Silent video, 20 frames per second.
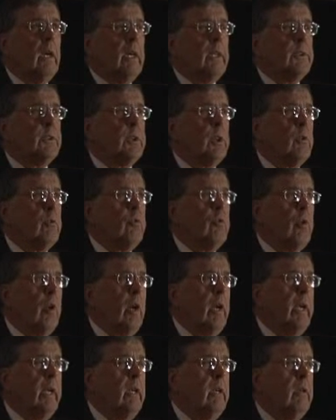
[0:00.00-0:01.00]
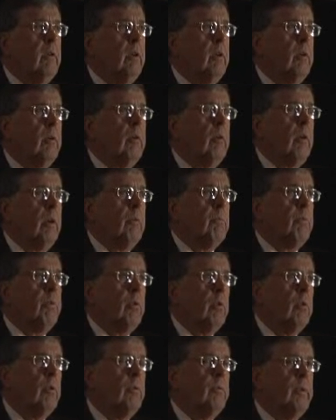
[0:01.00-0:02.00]
So trying to
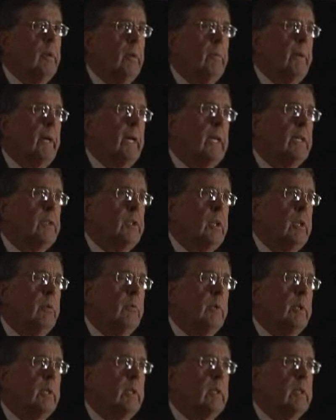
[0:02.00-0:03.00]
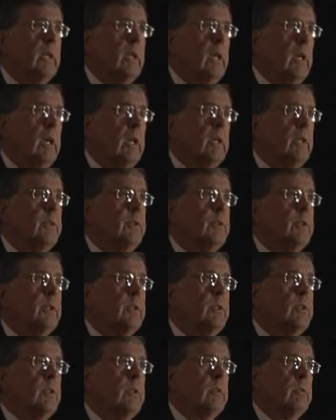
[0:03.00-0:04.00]
improve capacity within the college
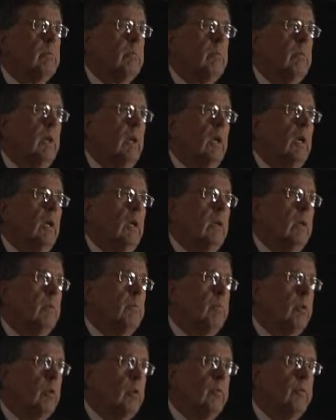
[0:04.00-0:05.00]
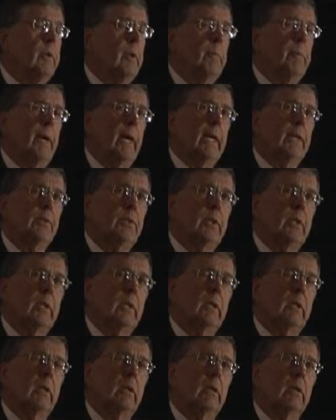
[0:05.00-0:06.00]
system, improve
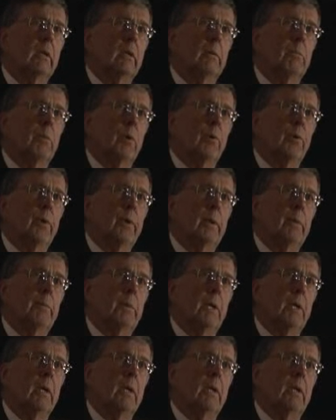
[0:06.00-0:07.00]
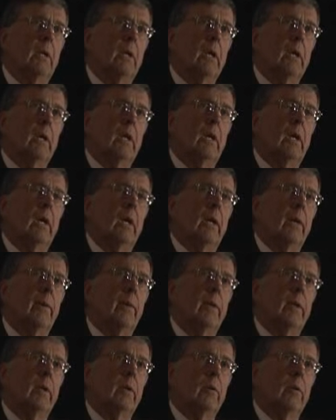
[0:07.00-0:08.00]
capacity both in the polytech and
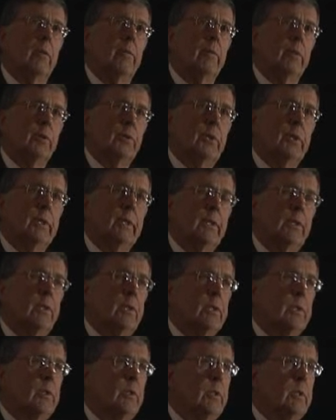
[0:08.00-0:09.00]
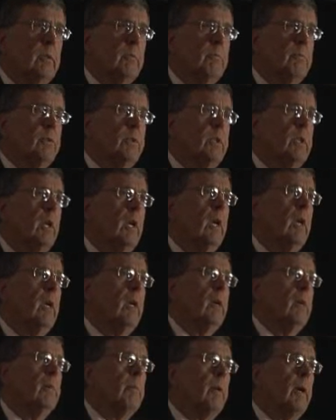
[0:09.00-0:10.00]
the university systems
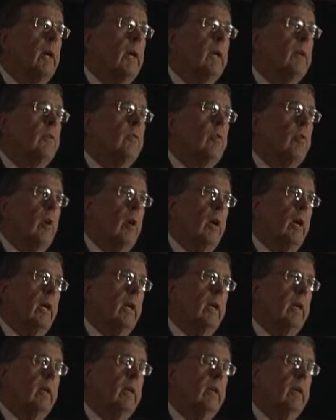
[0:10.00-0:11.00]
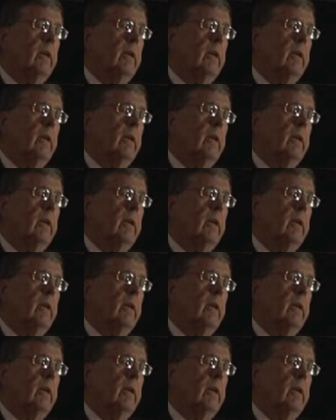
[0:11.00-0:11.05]
by trying